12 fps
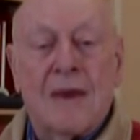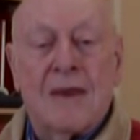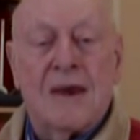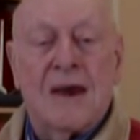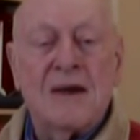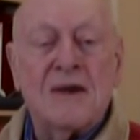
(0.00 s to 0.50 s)

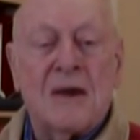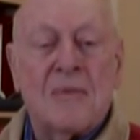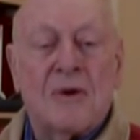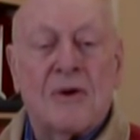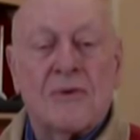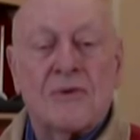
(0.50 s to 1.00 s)
The
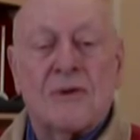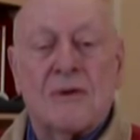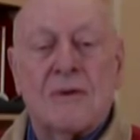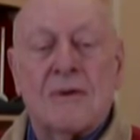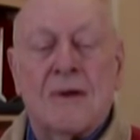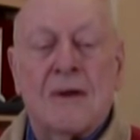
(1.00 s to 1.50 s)
Eskimos,
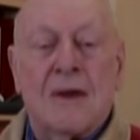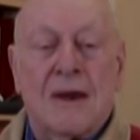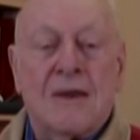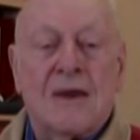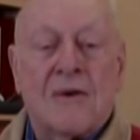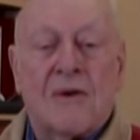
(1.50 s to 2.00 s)
in
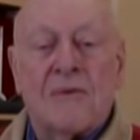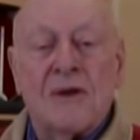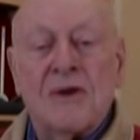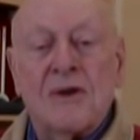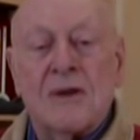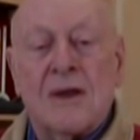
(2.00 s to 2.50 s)
their
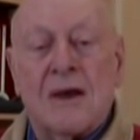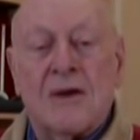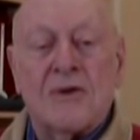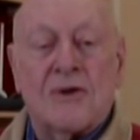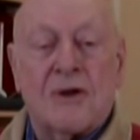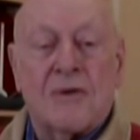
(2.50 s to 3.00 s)
original
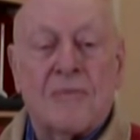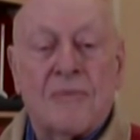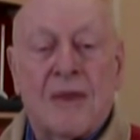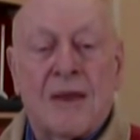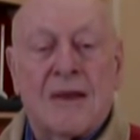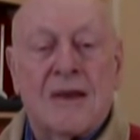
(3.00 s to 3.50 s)
culture,
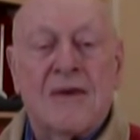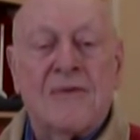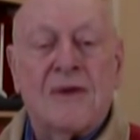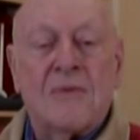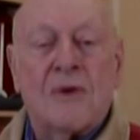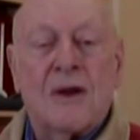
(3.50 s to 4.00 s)
lived
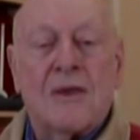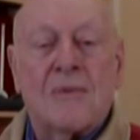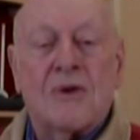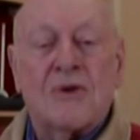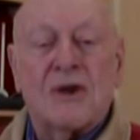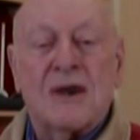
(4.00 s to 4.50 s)
in one of the
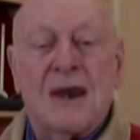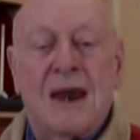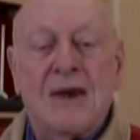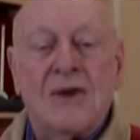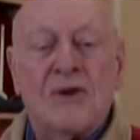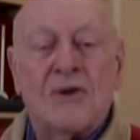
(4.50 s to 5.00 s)
most
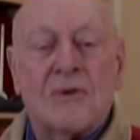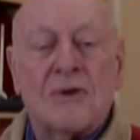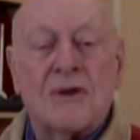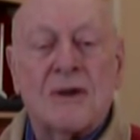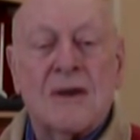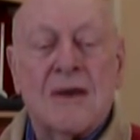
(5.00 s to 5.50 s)

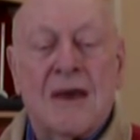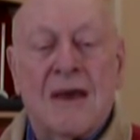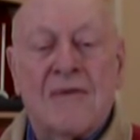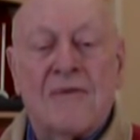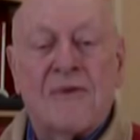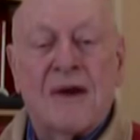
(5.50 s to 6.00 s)
dangerous
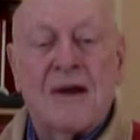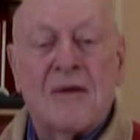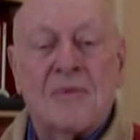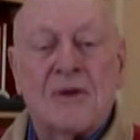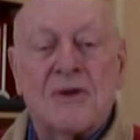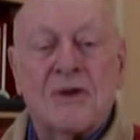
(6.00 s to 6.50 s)

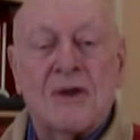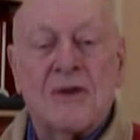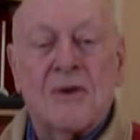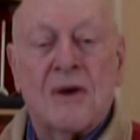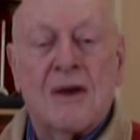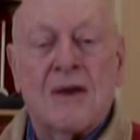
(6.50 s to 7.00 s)
environments
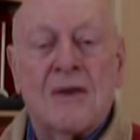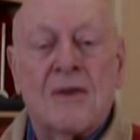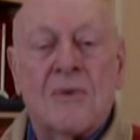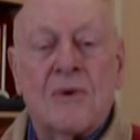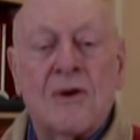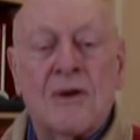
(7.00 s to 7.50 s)
in
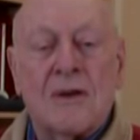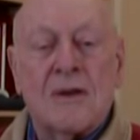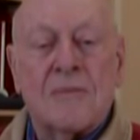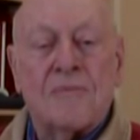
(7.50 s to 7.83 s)
the world.